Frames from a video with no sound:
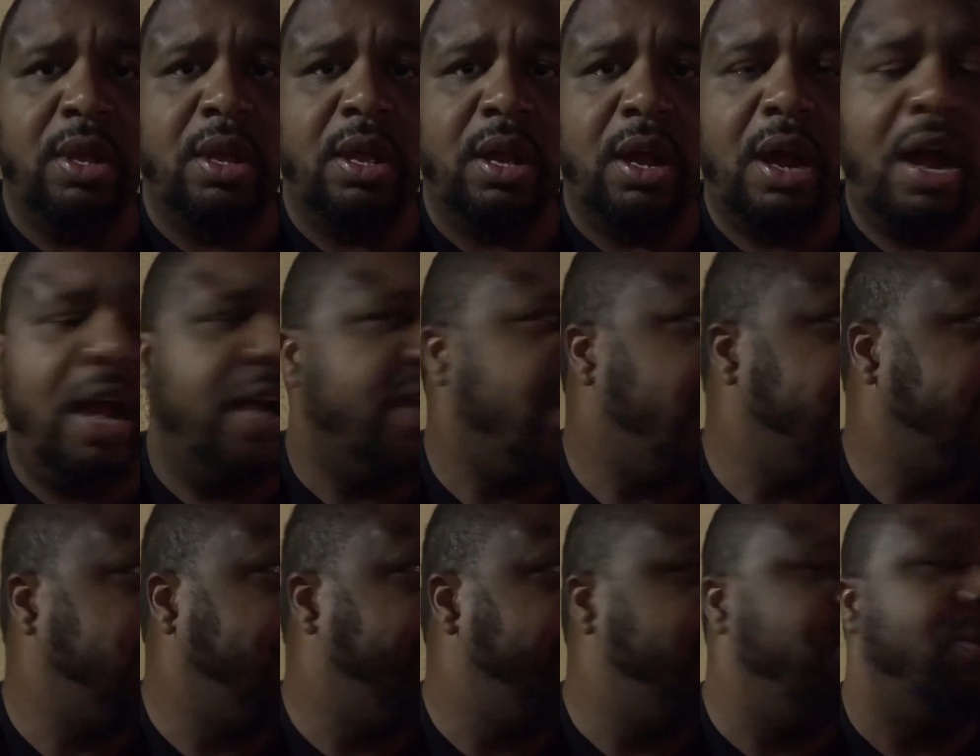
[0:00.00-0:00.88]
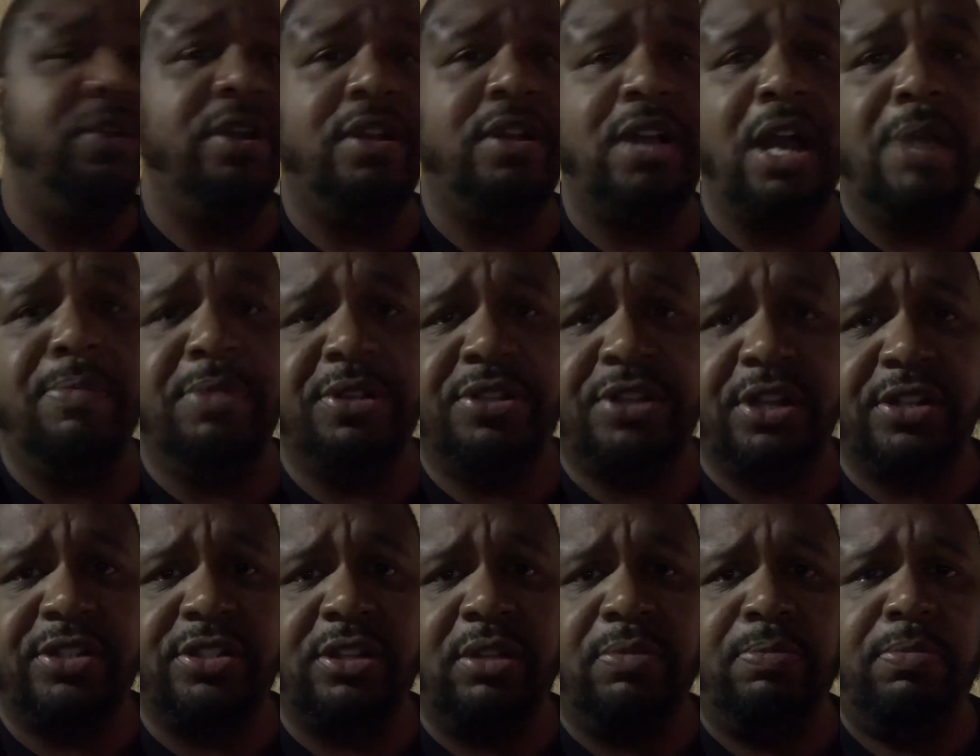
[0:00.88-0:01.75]
All right, guys, let me know in the comment
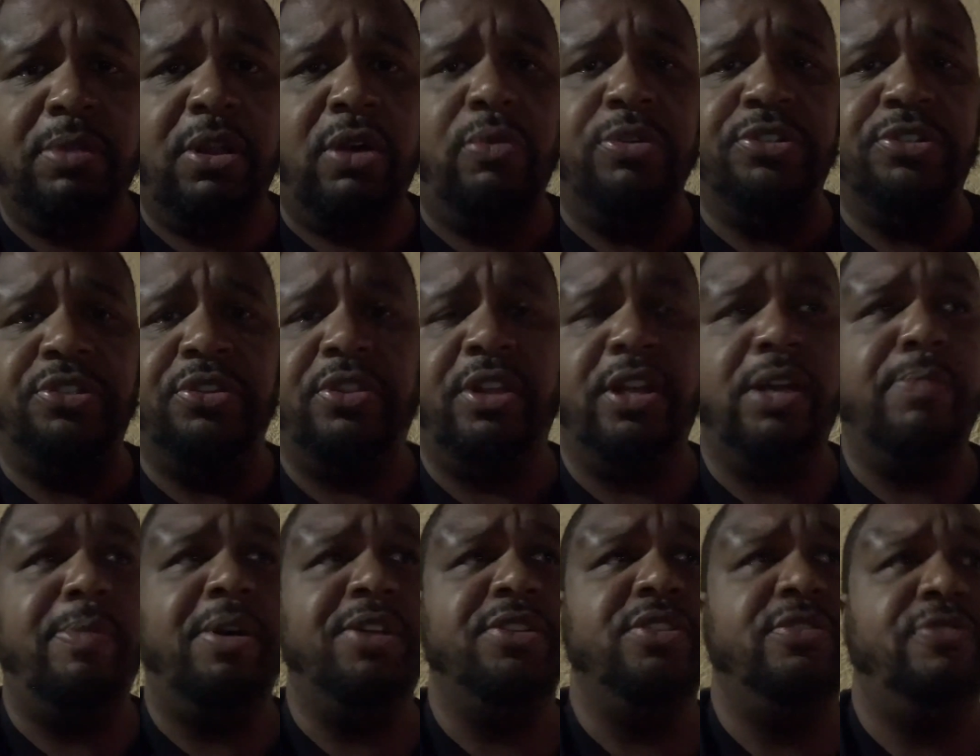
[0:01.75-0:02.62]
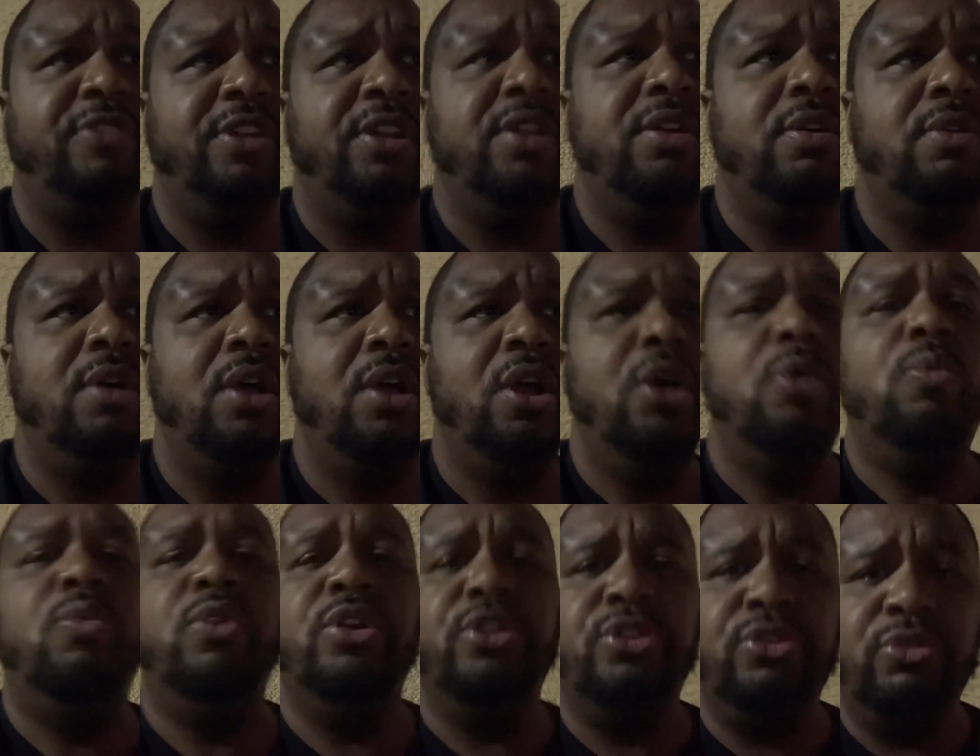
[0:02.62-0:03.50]
section below what you think about this video.
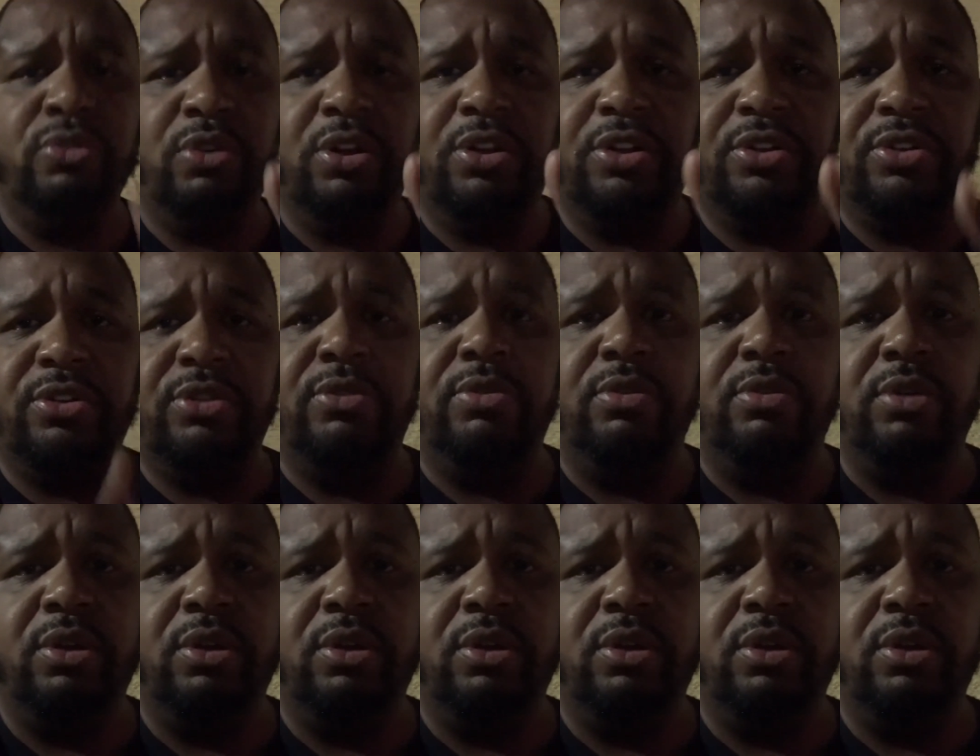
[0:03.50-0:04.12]
What are you going to do?